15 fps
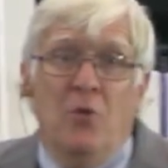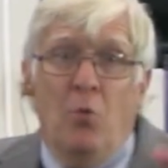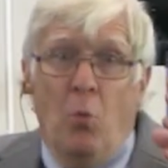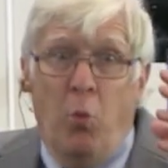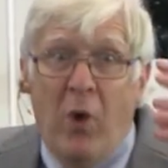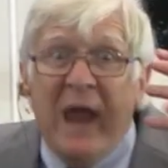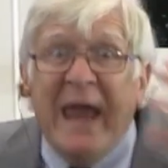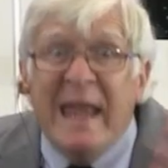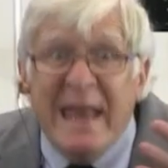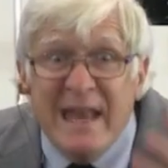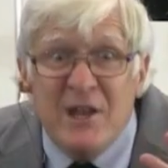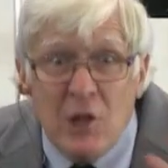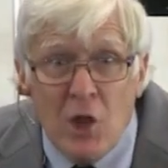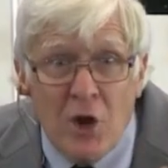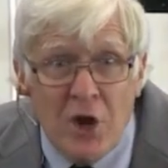We
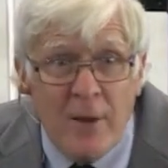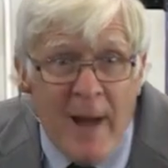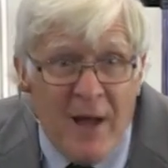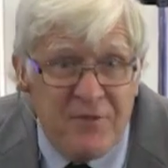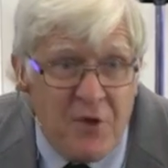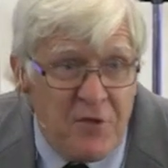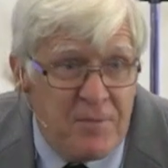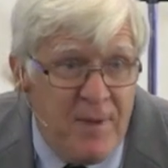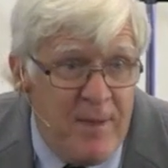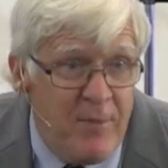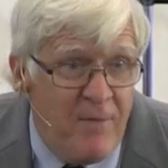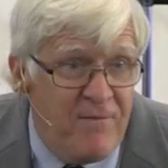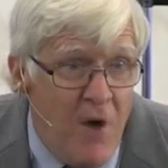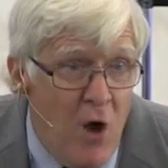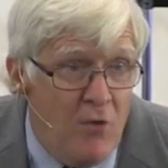need to learn about those
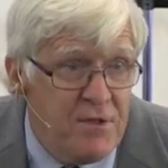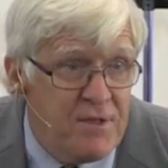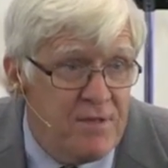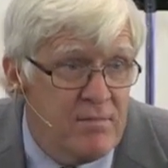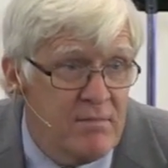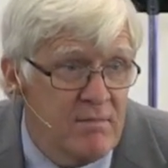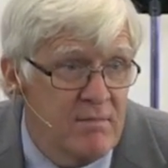people, folks.